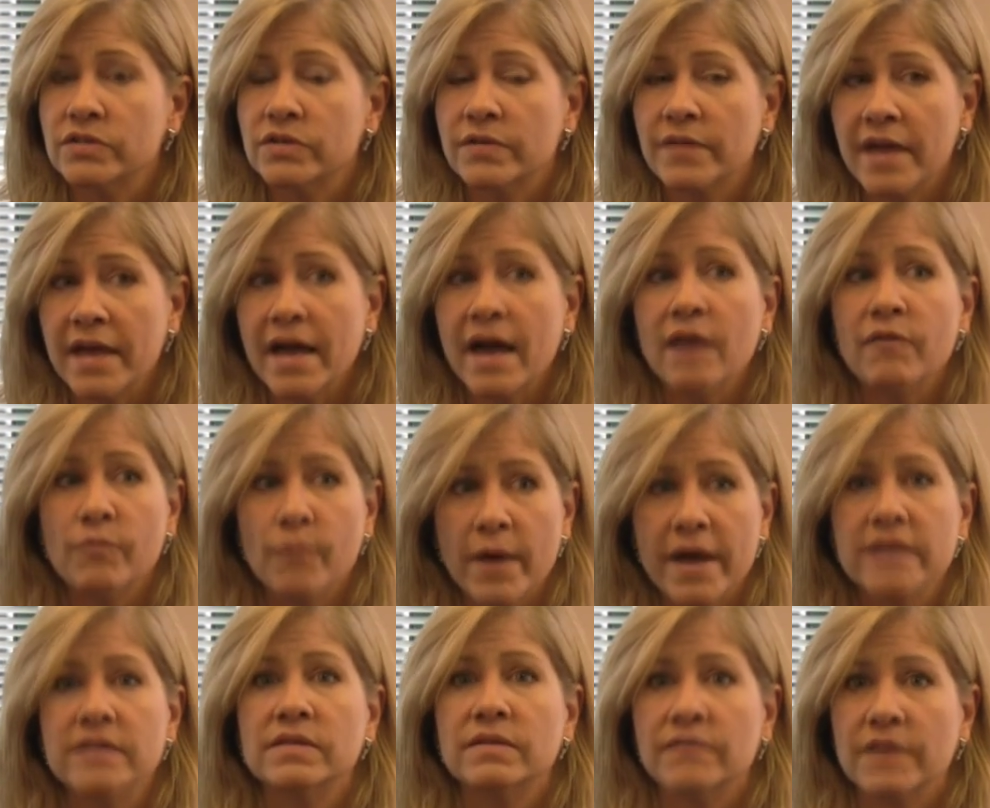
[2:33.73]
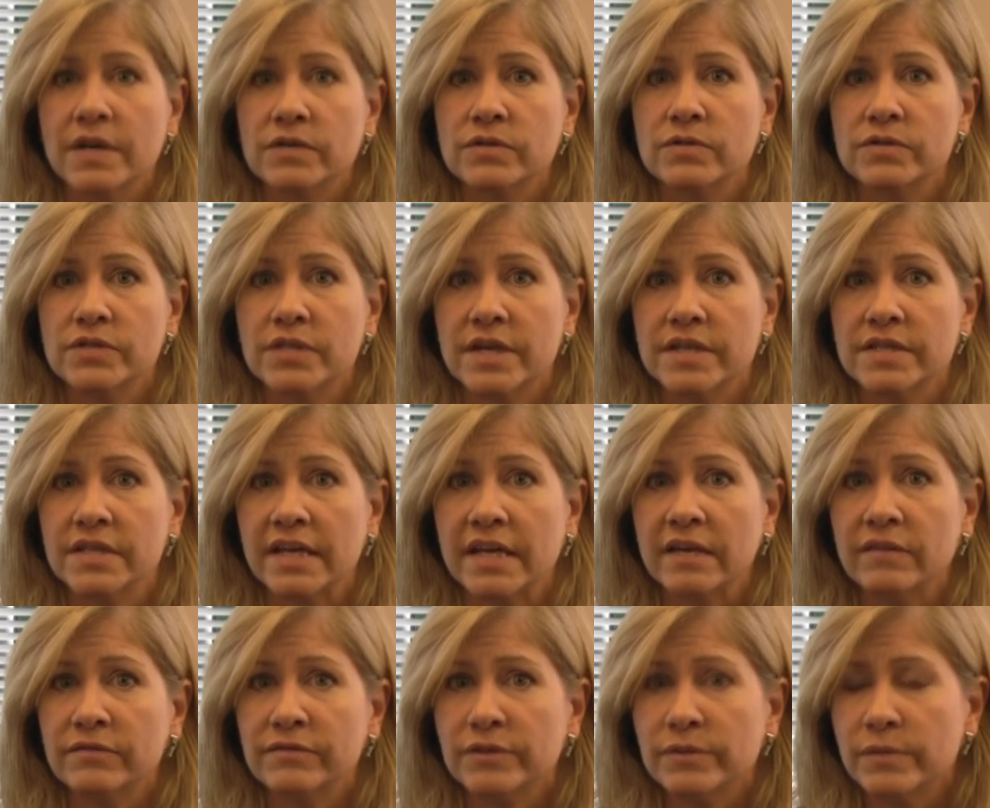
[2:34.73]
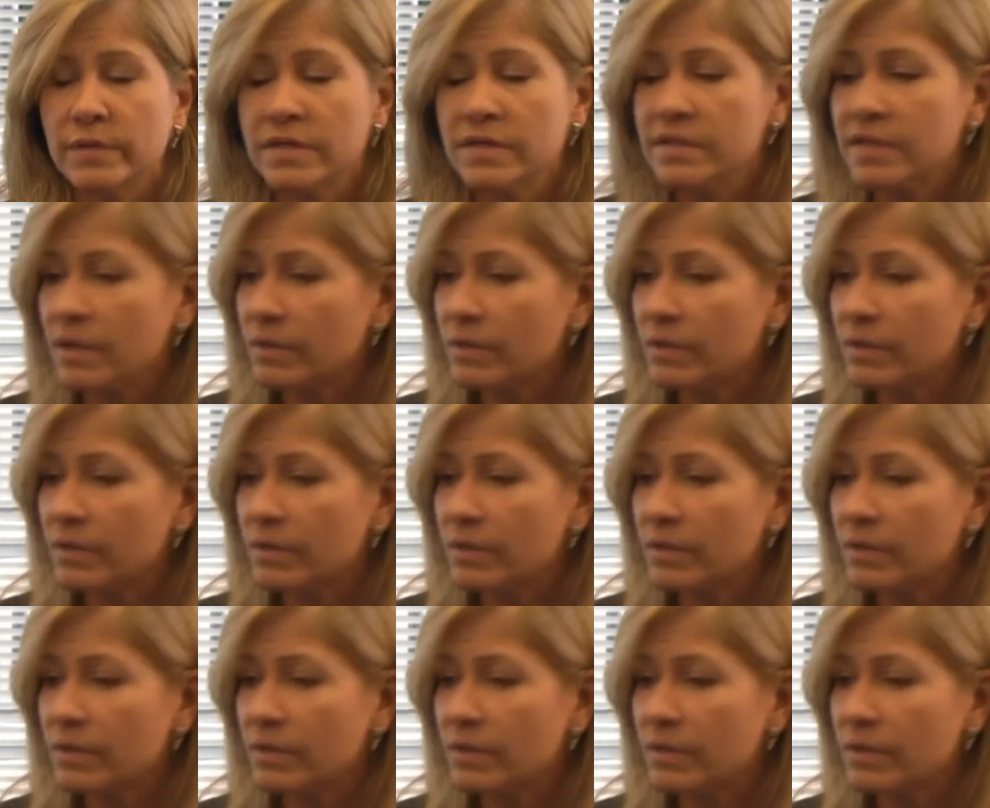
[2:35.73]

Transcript: So they have ways of exercising influence